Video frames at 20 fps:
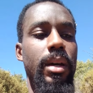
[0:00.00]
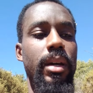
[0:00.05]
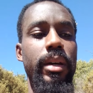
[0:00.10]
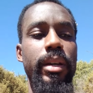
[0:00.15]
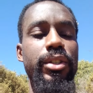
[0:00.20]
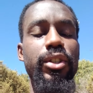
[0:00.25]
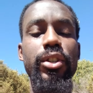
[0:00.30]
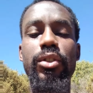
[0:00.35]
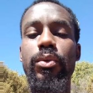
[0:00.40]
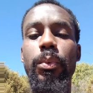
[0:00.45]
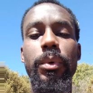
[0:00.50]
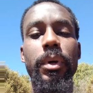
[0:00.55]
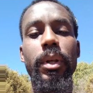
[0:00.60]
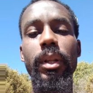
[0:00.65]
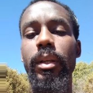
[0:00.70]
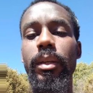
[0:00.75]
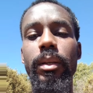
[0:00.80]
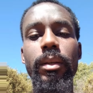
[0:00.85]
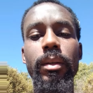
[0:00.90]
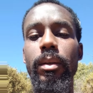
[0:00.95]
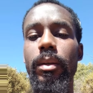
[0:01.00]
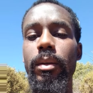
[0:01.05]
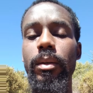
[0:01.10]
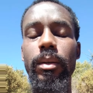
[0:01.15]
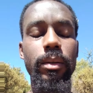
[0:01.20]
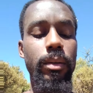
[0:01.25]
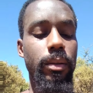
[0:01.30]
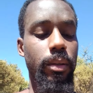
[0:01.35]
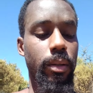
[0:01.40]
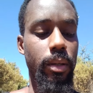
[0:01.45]
it just really
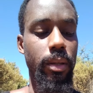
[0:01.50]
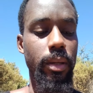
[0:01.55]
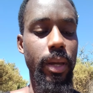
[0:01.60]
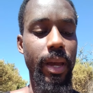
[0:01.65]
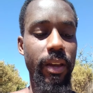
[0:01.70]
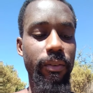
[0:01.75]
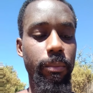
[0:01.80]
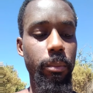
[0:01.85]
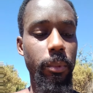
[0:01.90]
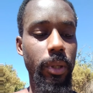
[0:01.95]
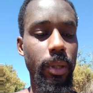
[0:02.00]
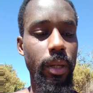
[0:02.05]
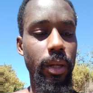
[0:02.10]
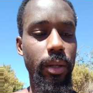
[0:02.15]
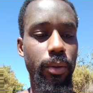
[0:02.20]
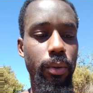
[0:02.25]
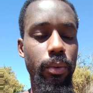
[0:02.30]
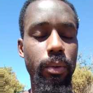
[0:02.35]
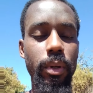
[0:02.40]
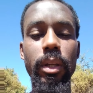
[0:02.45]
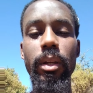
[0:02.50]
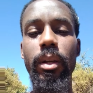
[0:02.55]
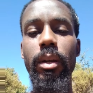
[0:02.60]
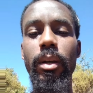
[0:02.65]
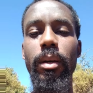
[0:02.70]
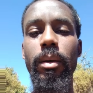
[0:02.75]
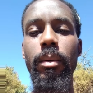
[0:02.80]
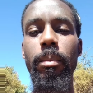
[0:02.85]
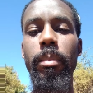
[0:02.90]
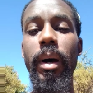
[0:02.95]
gave me a unique
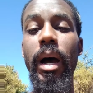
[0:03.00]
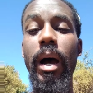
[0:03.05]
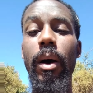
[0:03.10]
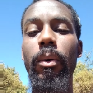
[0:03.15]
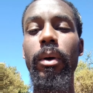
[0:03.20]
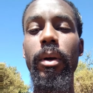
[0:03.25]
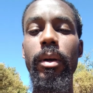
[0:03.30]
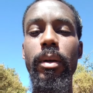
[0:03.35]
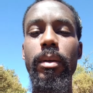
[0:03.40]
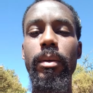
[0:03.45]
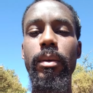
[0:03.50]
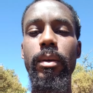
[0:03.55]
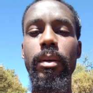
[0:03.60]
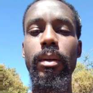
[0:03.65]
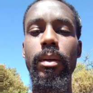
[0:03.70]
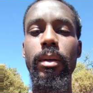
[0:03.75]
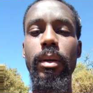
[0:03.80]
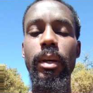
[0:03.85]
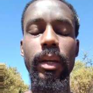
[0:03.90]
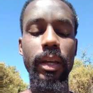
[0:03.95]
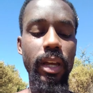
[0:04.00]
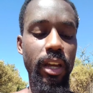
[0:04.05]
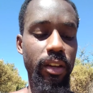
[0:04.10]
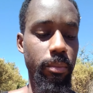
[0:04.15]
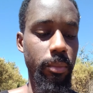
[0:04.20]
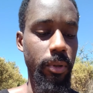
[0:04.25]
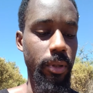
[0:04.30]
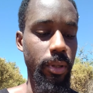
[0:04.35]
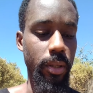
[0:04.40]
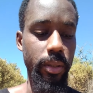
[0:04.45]
power. It gave
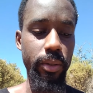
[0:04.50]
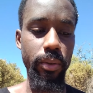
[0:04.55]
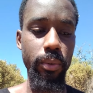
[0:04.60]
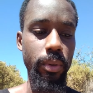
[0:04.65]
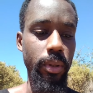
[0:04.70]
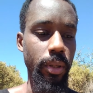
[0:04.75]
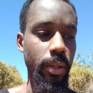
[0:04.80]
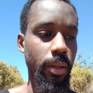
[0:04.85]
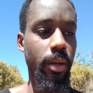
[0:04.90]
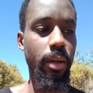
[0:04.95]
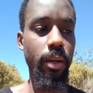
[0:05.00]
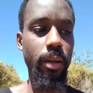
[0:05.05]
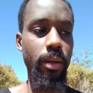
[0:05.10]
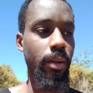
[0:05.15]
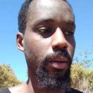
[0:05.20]
me a unique